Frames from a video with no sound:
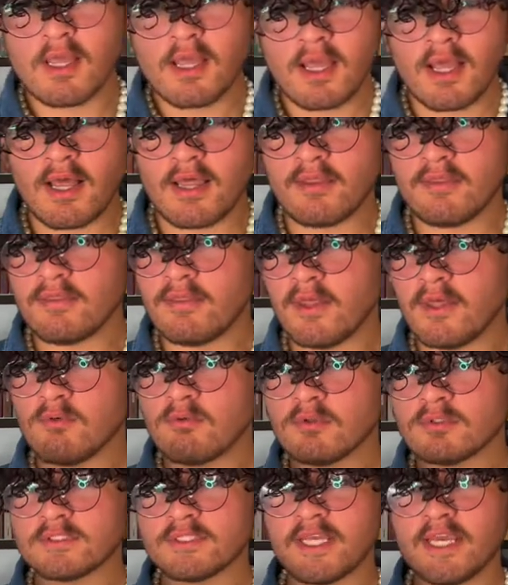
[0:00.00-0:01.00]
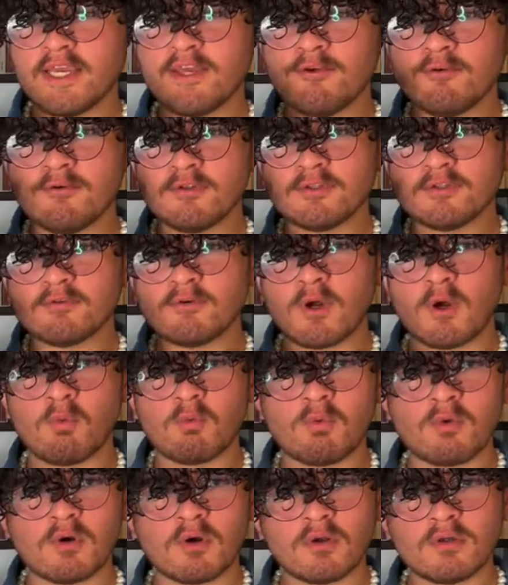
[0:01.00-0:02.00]
And they will take you into a
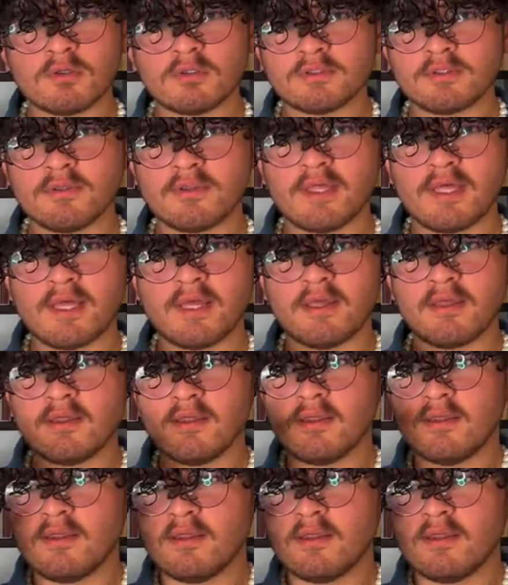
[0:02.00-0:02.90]
world that